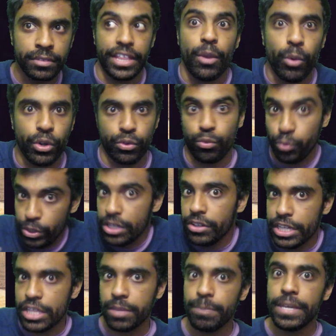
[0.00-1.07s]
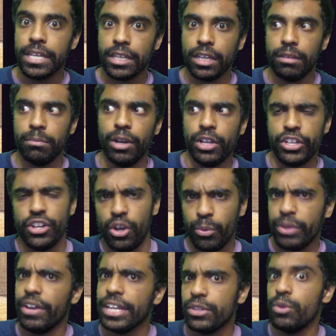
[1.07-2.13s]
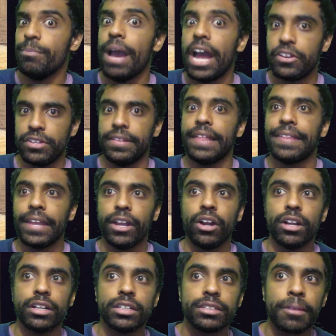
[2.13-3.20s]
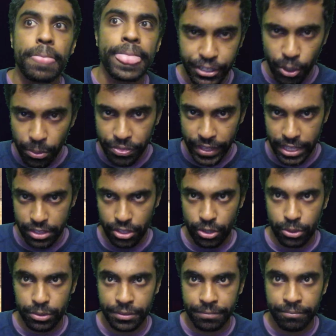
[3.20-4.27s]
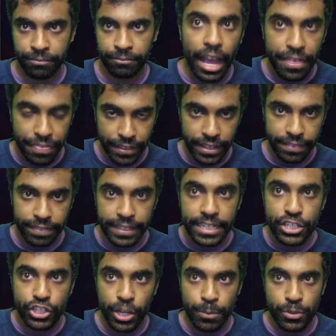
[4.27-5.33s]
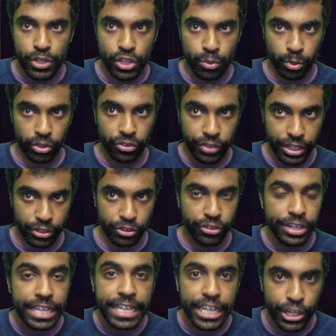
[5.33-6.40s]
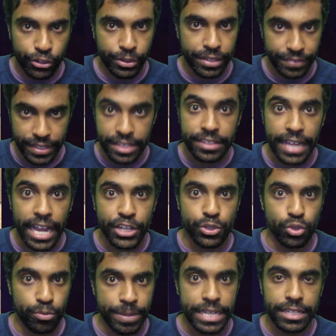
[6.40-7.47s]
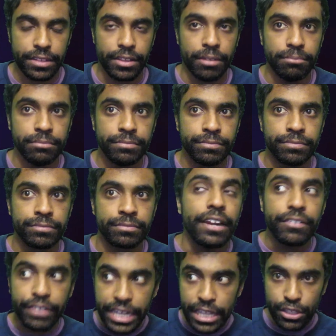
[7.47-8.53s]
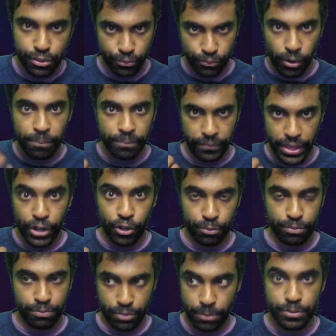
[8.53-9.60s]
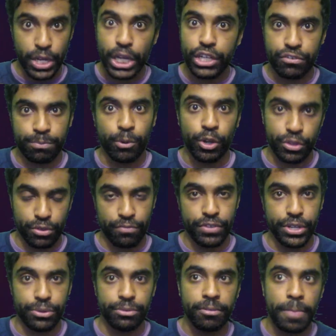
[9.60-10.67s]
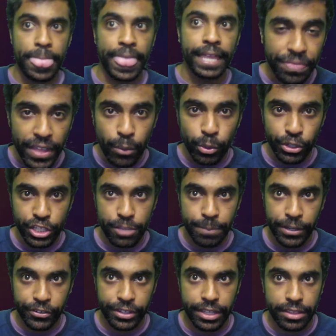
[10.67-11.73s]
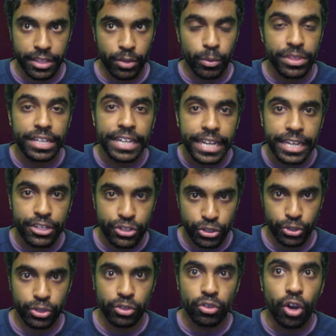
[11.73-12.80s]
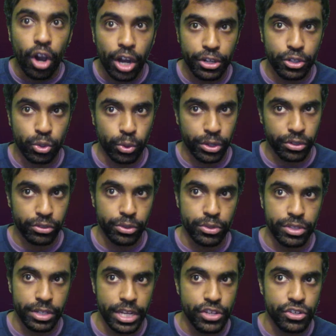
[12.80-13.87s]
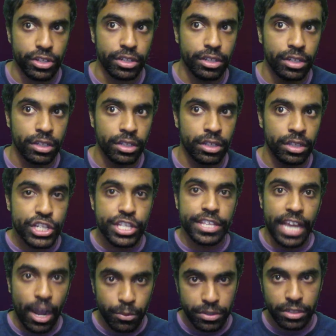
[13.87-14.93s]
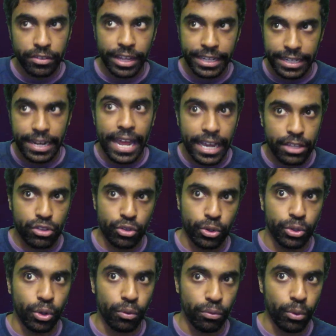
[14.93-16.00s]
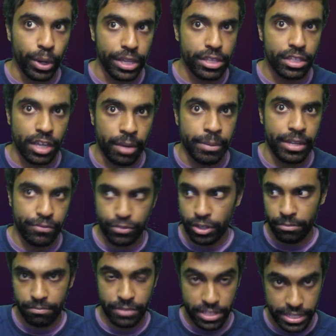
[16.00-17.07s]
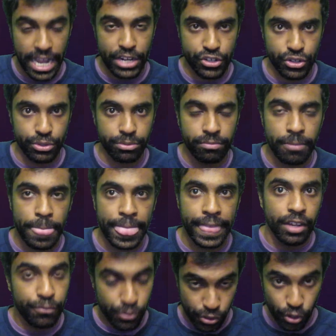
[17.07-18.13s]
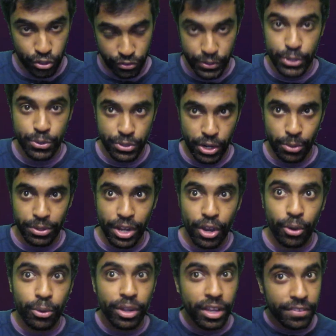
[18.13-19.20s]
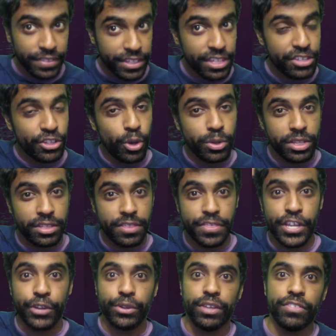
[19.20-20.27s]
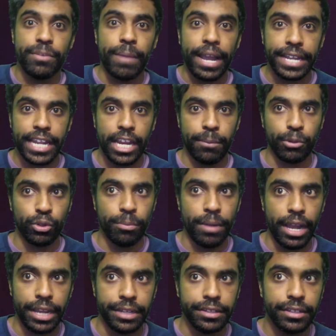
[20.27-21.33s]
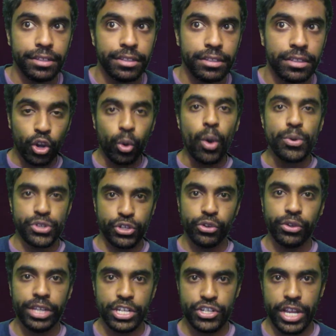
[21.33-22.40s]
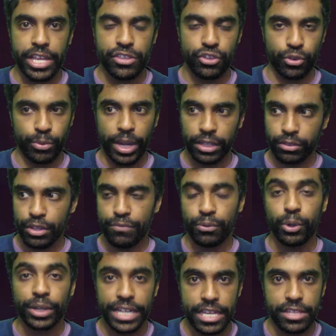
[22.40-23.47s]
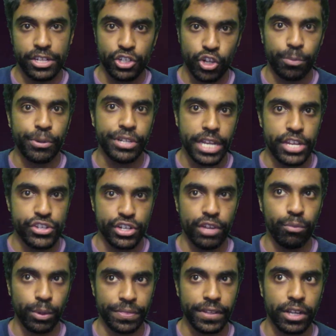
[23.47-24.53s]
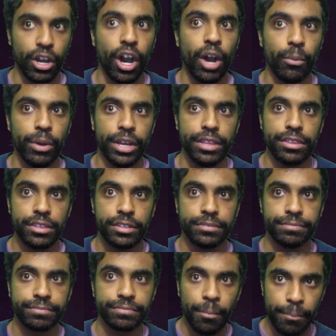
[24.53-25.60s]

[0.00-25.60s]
Like they weren't really speaking, but we like to imagine that they are. I don't think so. I think the Egyptians were literally hearing these statues speak to them, at least from their subjective points of view. What they were experiencing was an internal auditory hallucination, which sounded like an external voice coming from the statue. And for those of you who don't know, this is known as the theory of the bicameral mind. I'll quote Julian Jaynes directly for his interpretation of what the ka was.